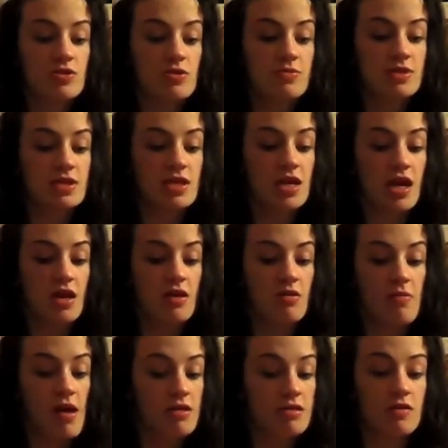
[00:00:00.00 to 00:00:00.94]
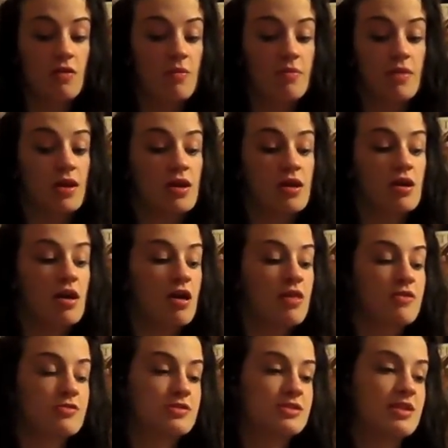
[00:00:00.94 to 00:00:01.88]
So I'm just like, ew, I'm like,
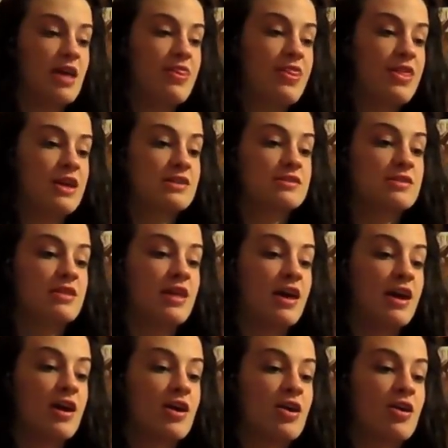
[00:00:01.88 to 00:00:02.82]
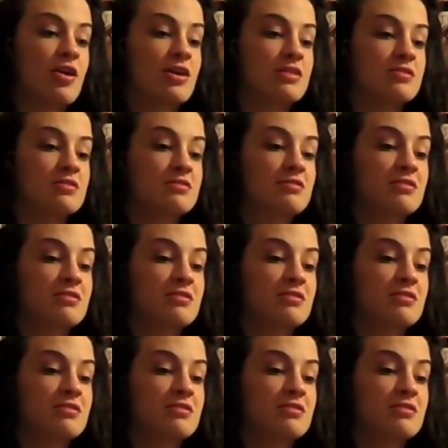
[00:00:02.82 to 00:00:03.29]
there's dead things in there